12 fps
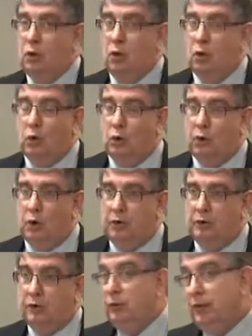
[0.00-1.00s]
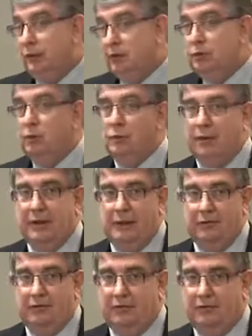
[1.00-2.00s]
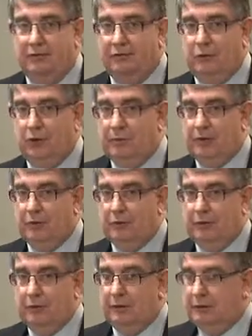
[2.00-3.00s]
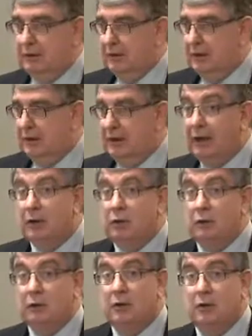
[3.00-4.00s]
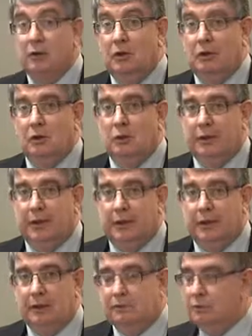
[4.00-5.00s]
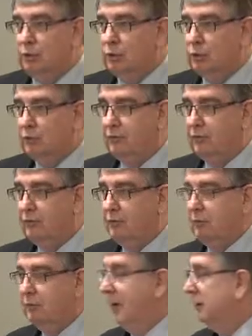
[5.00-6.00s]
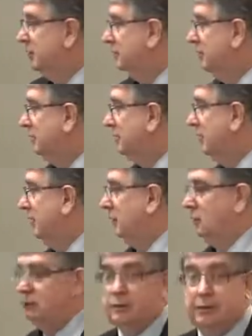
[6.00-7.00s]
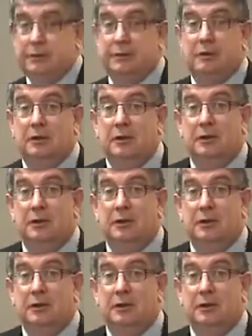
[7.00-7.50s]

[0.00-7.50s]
or no rent at all. They have a very benevolent landlord, or they get support from agencies like lotteries